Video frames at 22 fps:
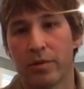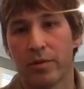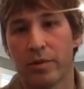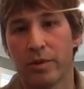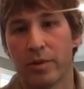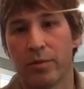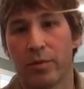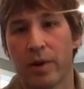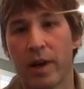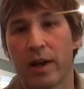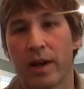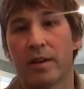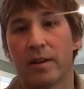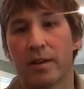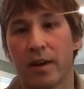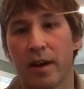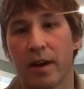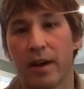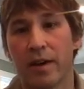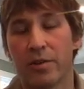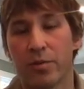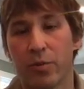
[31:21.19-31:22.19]
to
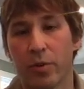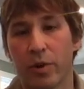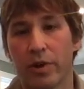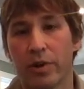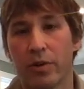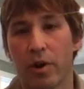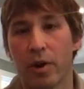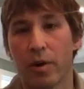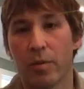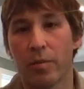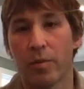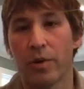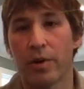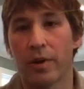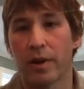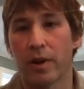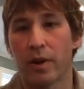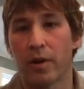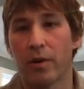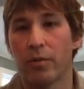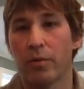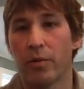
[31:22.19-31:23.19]
recognize when you are burning
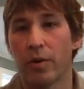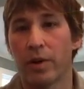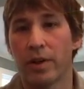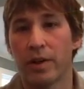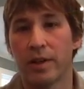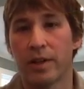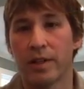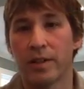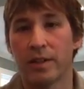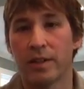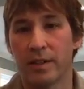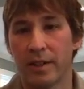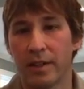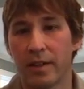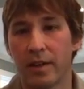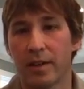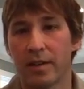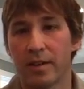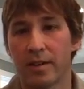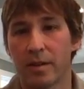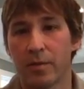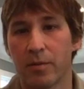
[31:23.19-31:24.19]
out and when you need to lean
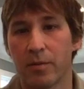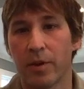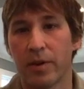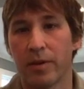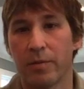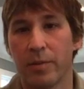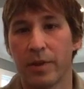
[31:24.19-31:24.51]
on someone,